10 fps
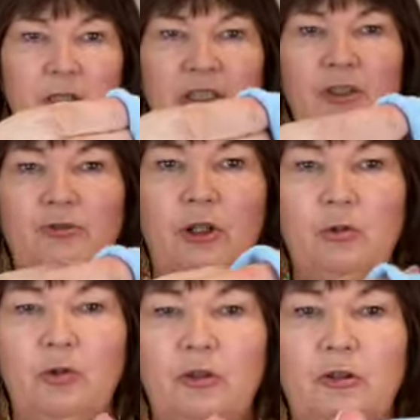It is
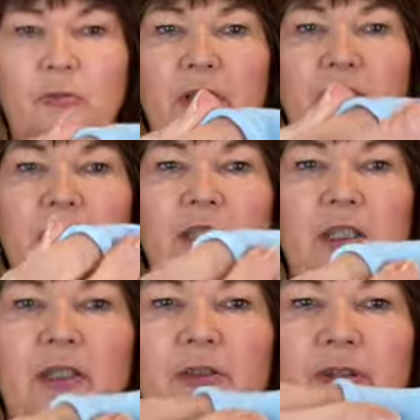rolled up, but it's still
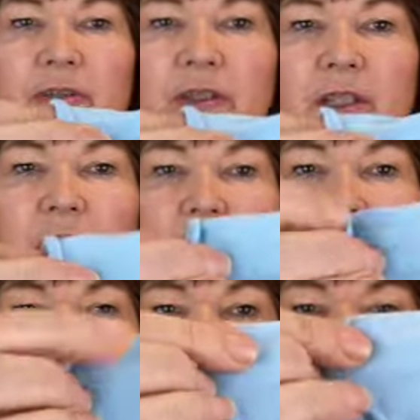only very,
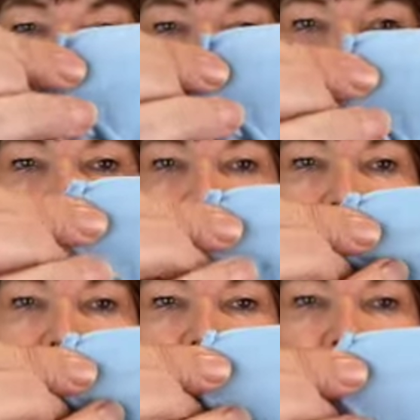
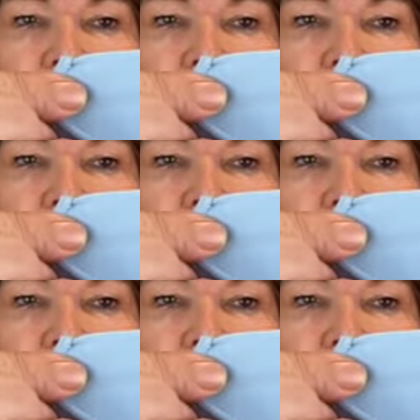because it